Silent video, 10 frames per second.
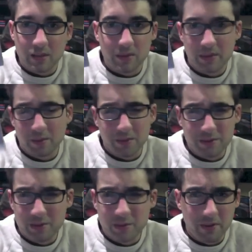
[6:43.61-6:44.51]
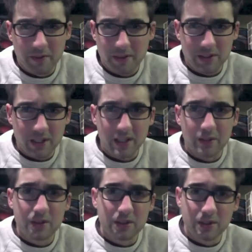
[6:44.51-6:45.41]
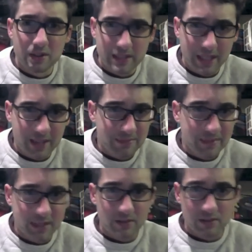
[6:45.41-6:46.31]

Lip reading: It's unbelievable. Super Adventure Island. Who doesn't know this game?